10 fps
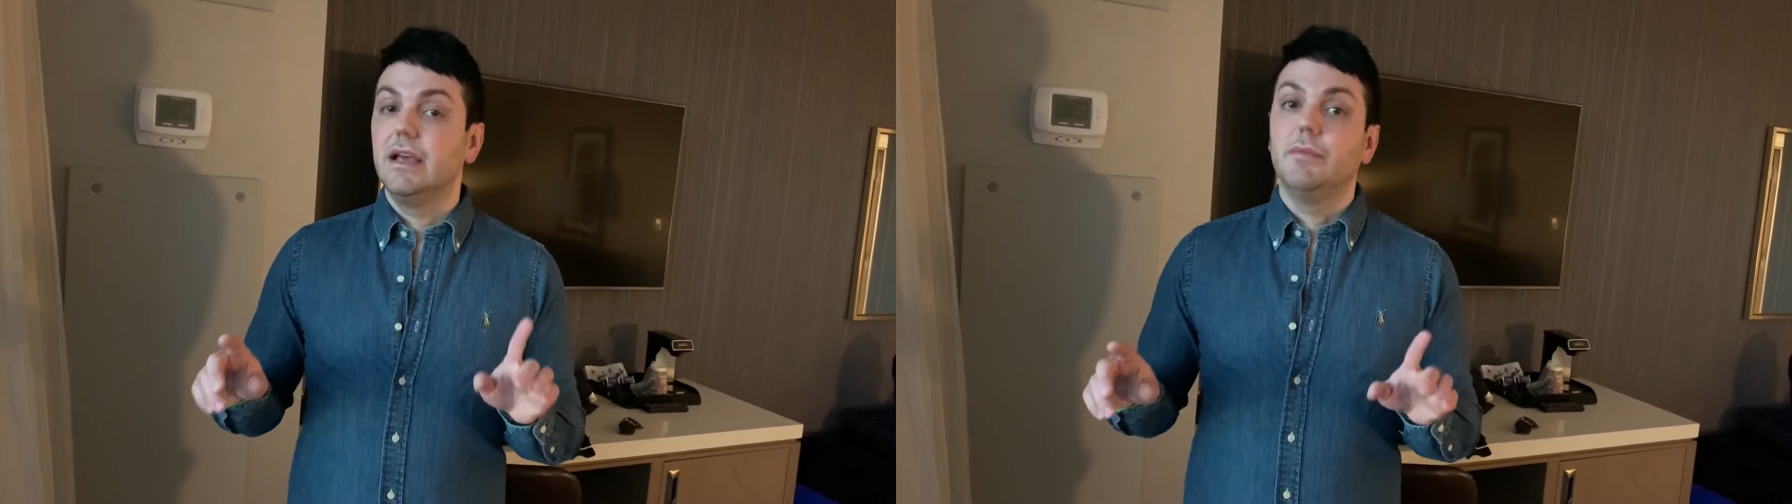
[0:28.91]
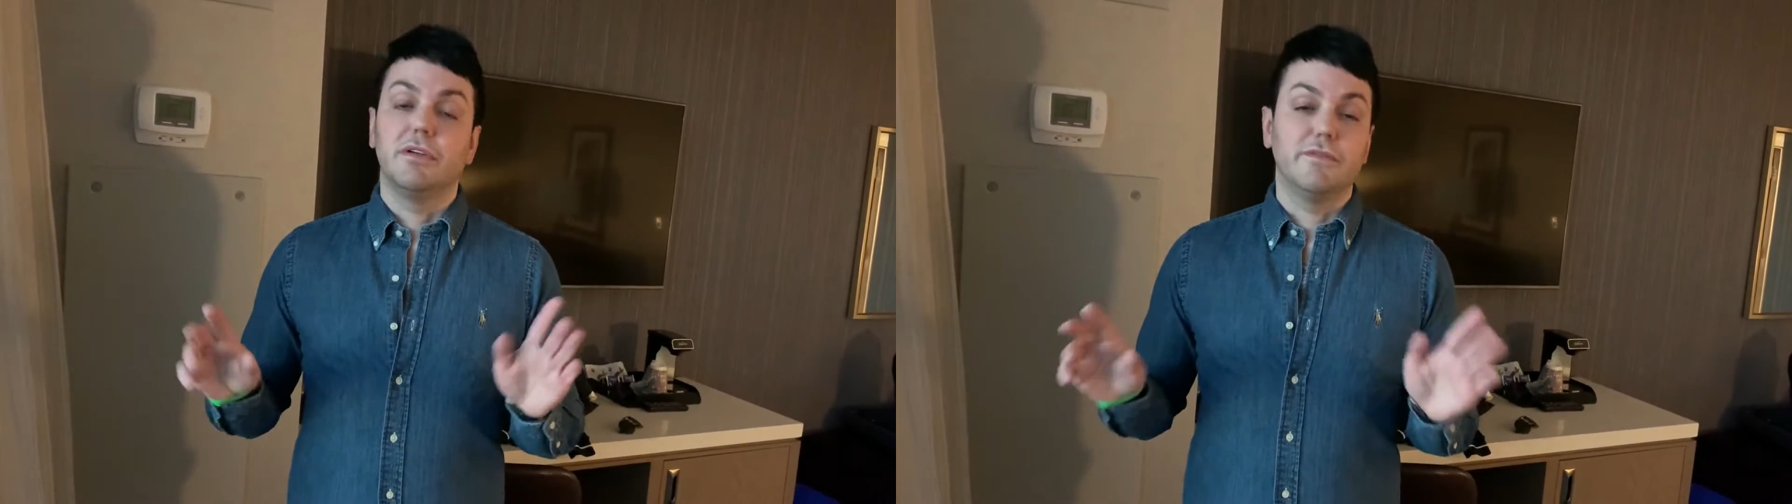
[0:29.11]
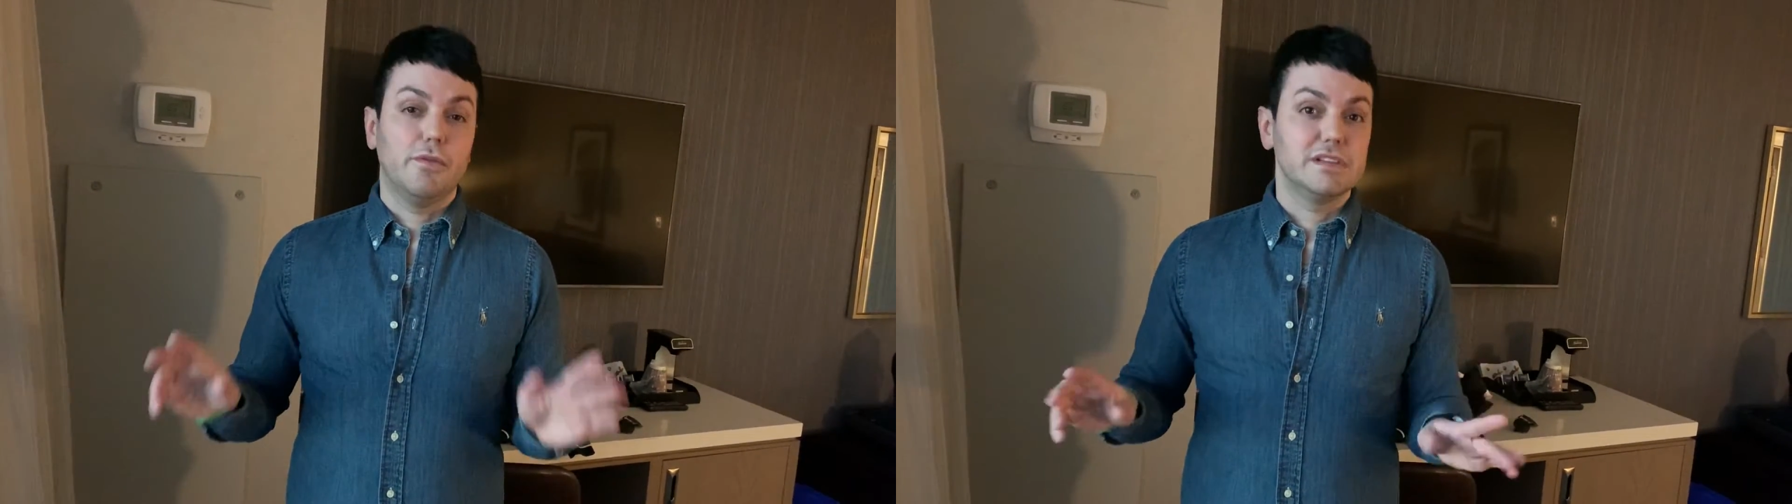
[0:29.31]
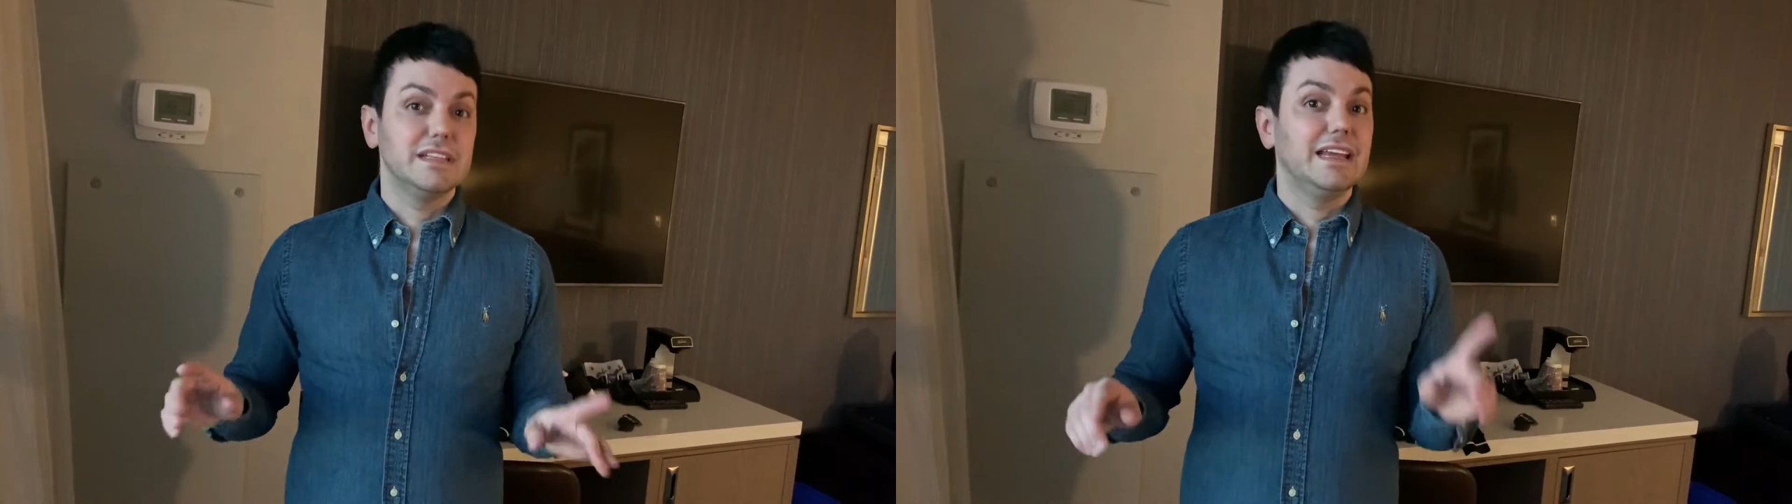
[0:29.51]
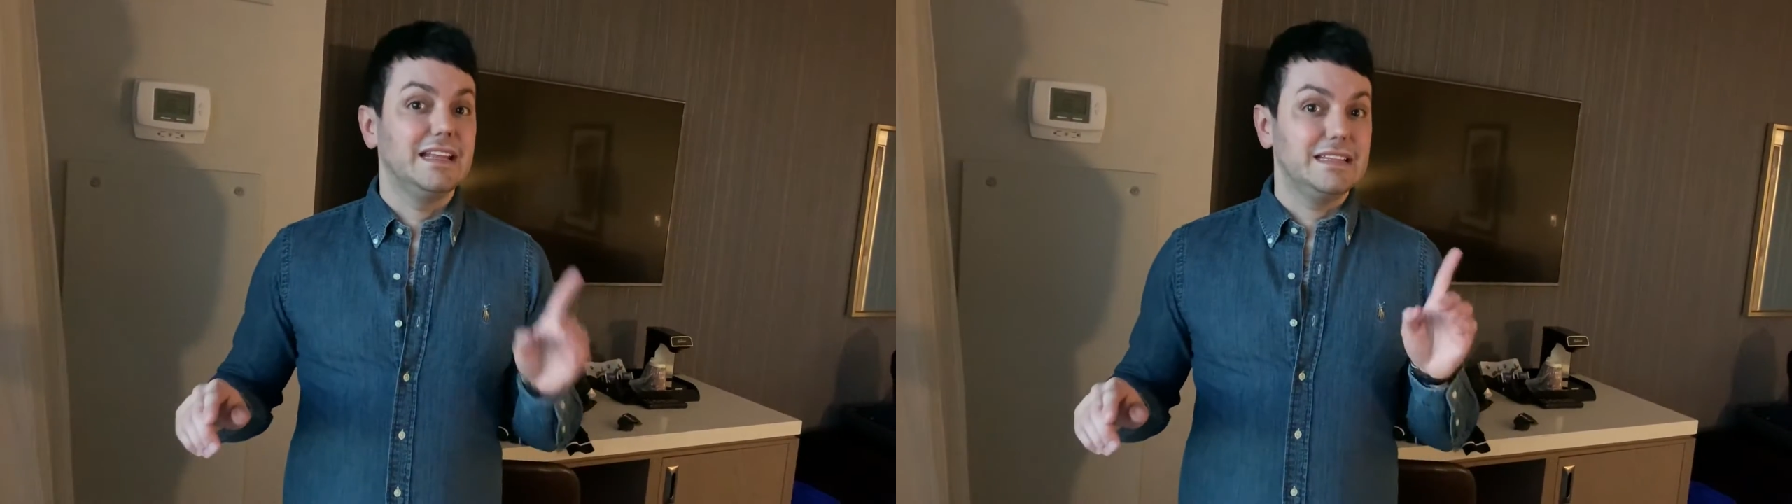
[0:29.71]
but
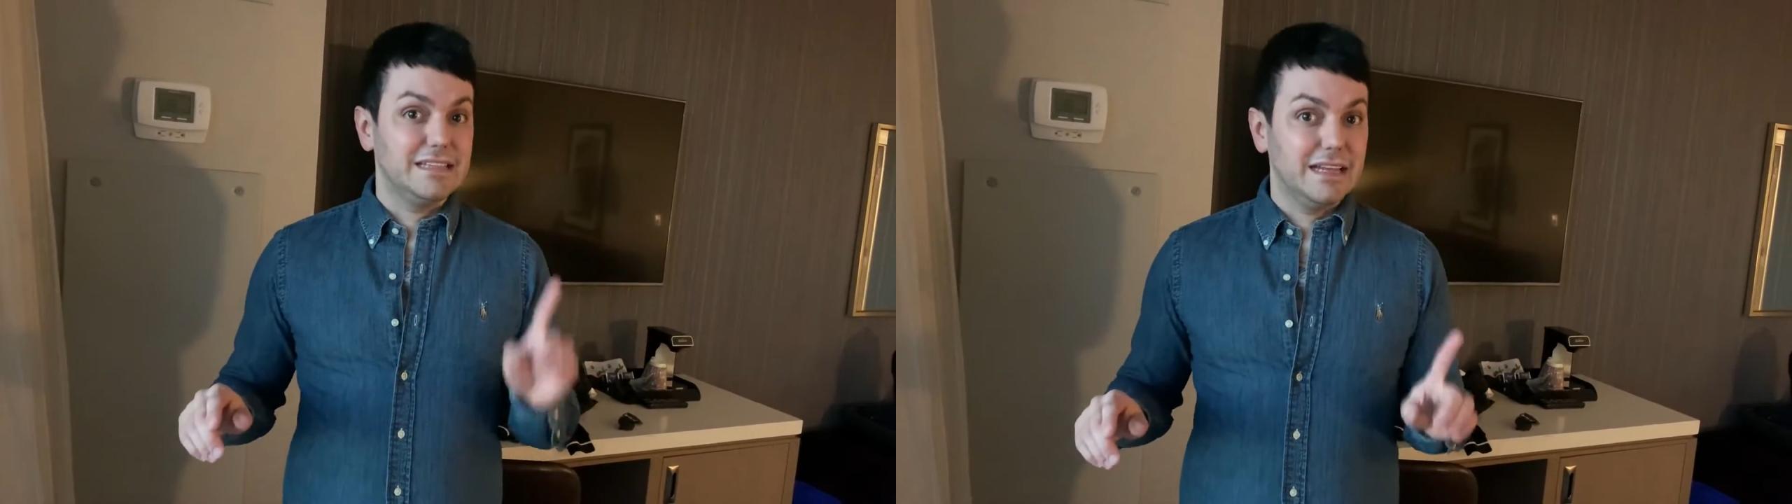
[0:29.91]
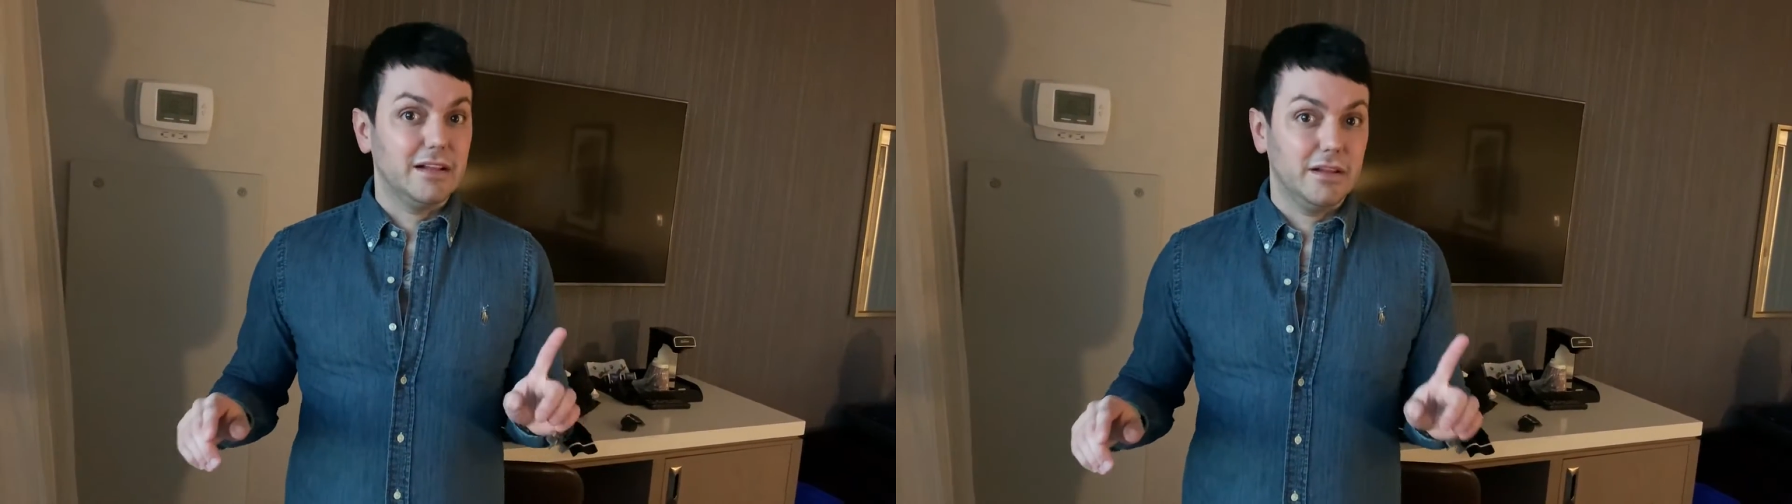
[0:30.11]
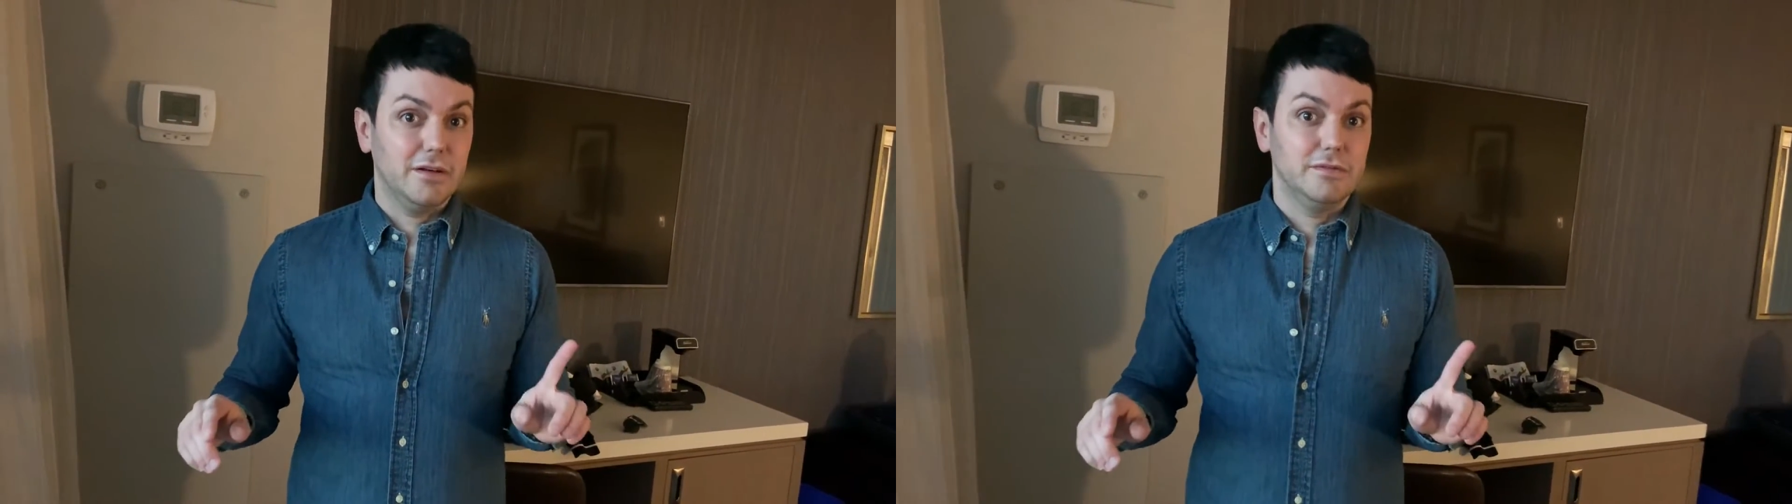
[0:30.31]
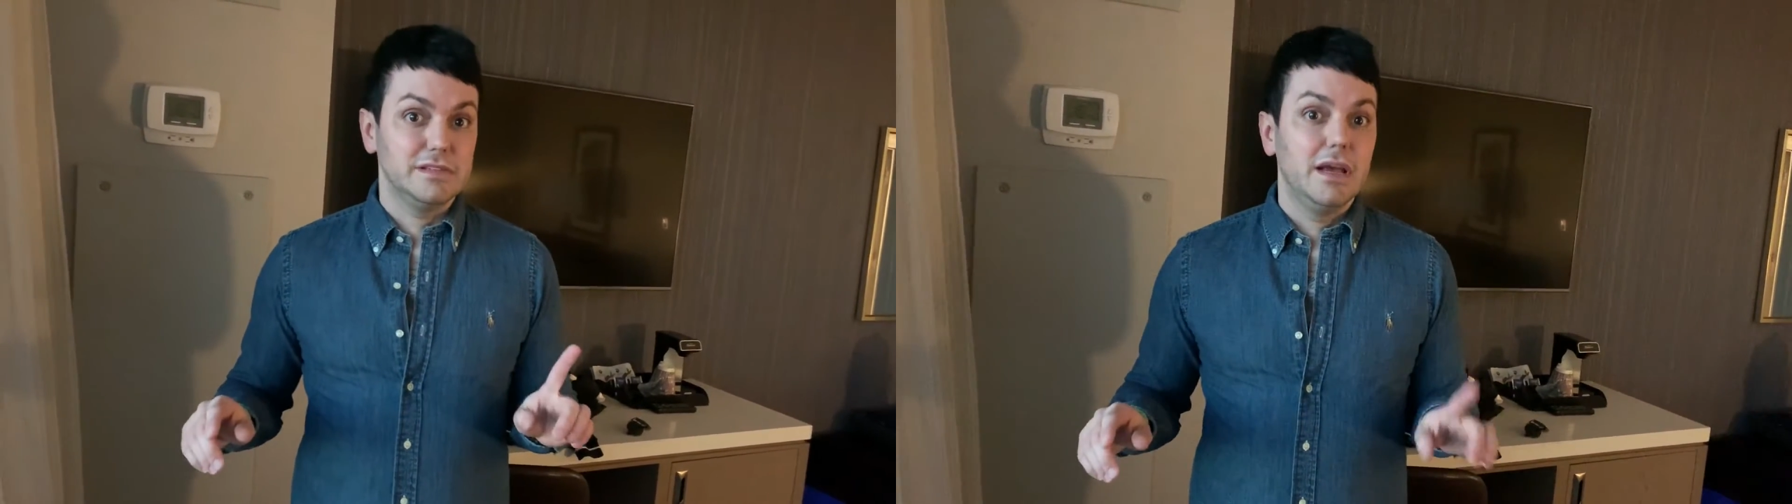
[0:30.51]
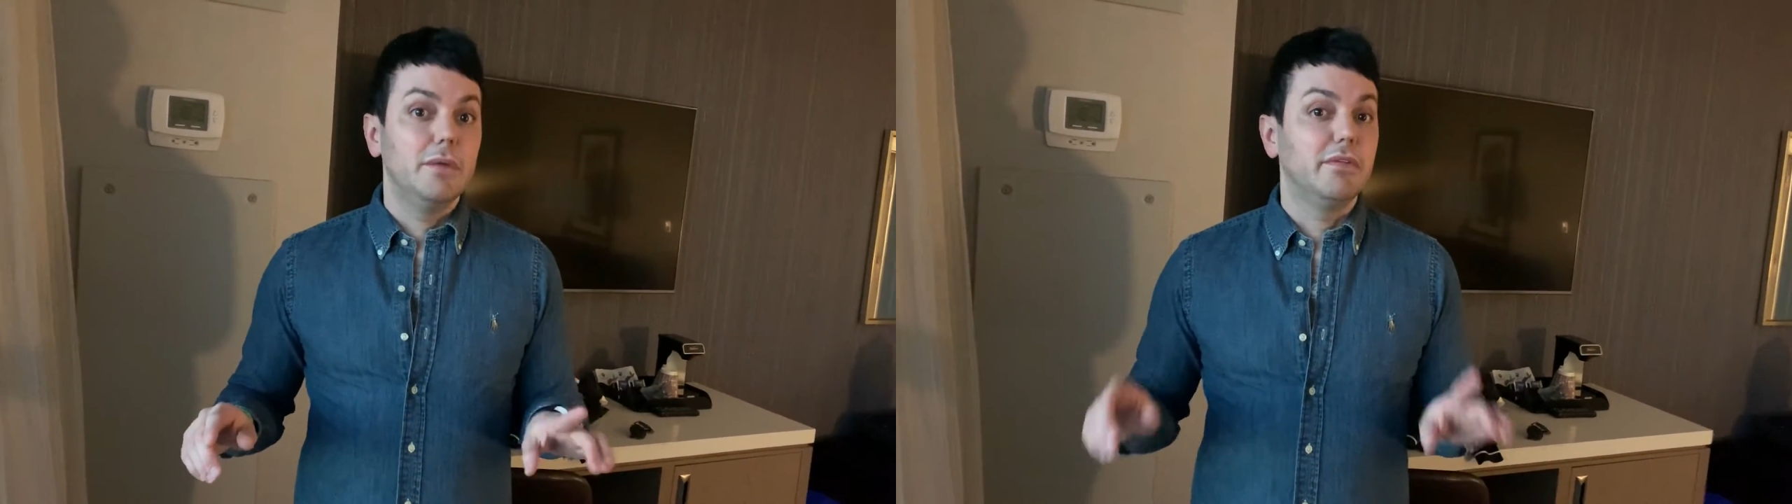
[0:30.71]
unfortunately it did close.